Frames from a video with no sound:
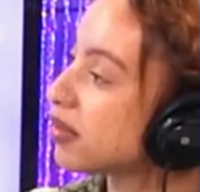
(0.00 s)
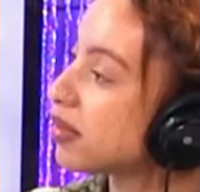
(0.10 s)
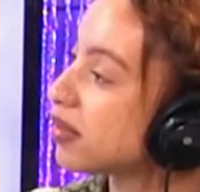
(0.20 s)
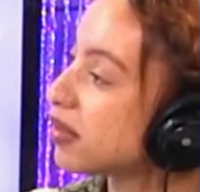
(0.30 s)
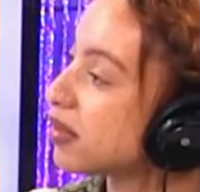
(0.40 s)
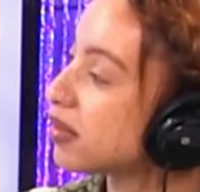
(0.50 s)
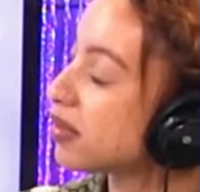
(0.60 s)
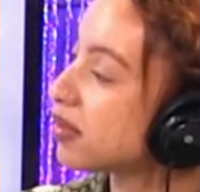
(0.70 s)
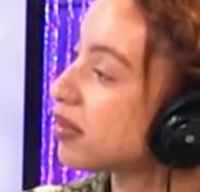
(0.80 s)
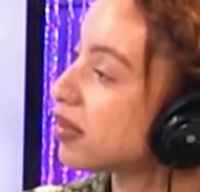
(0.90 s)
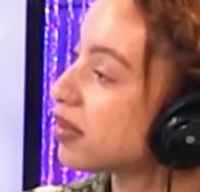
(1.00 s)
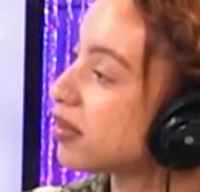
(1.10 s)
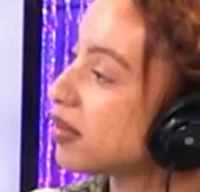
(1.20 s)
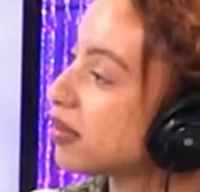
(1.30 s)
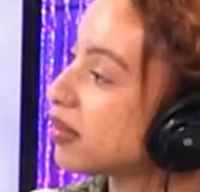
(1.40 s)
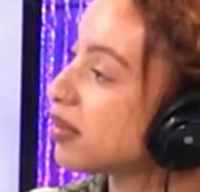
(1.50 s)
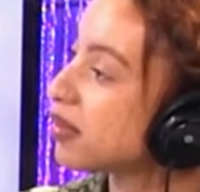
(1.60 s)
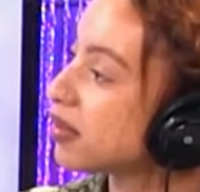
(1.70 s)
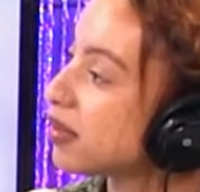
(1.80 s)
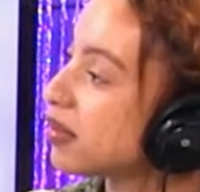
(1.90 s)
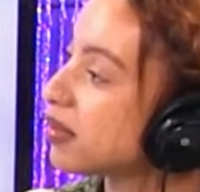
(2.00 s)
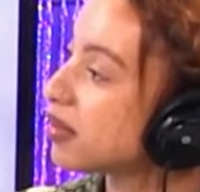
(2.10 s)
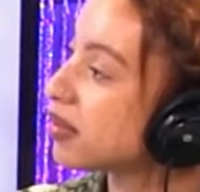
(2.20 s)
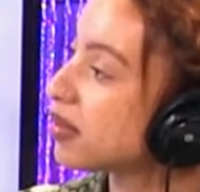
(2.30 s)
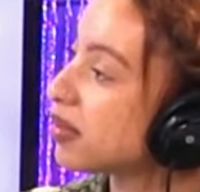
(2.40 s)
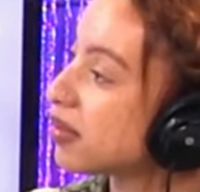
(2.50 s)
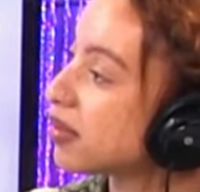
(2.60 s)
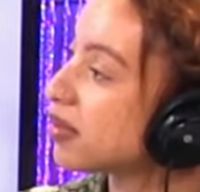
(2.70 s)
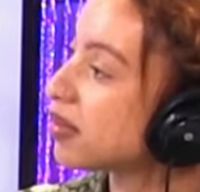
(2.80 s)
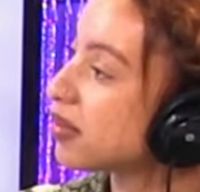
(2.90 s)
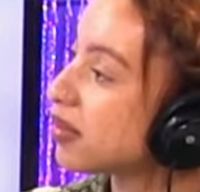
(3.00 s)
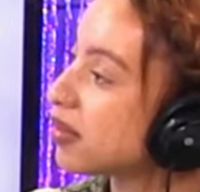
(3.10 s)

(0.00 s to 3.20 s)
[no speech]